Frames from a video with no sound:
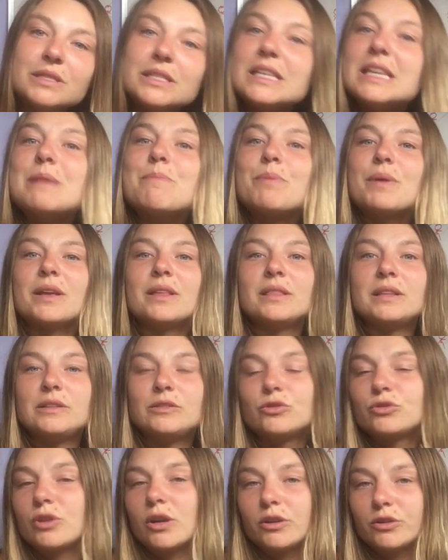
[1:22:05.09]
deep in the
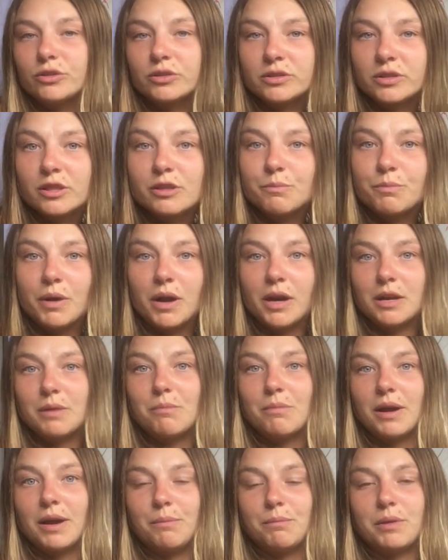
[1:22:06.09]
structures of the body,
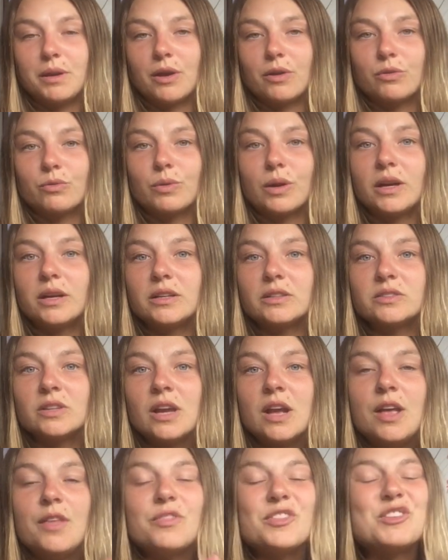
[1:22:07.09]
mind, beyond awareness
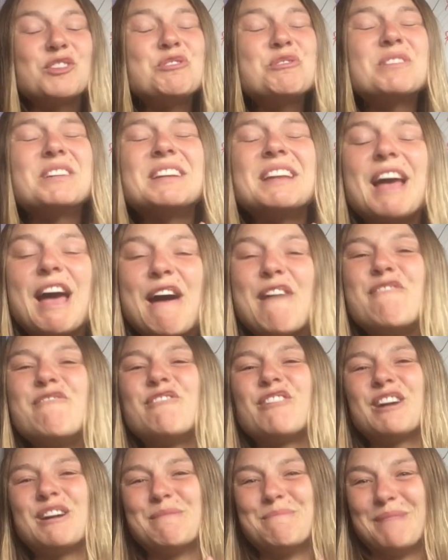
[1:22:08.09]
than you could
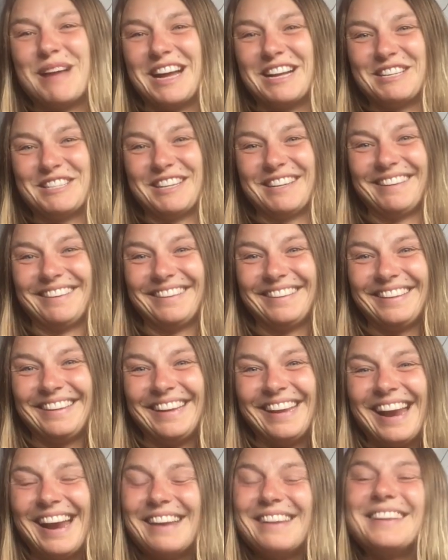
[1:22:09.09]
ever imagine.
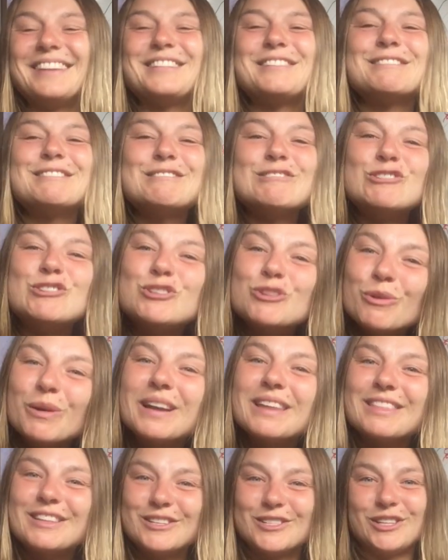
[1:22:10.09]
And you get to
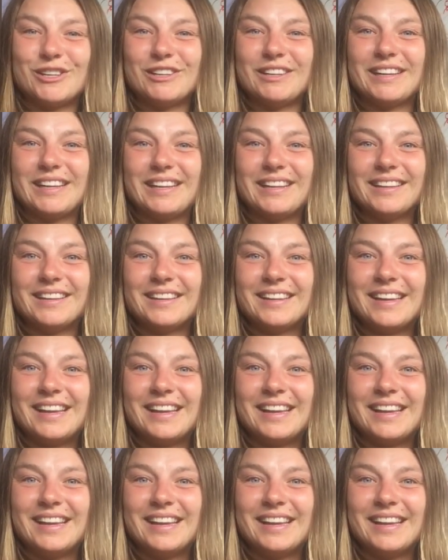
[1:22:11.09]
enjoy the journey